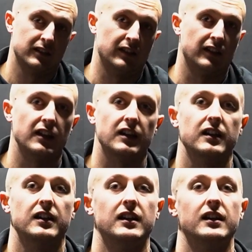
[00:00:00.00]
like that,
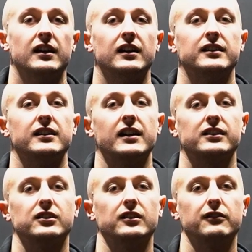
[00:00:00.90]
and then
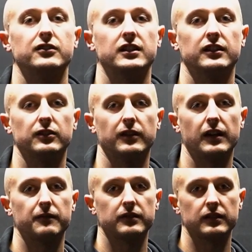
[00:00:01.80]
externally rotate on the way up.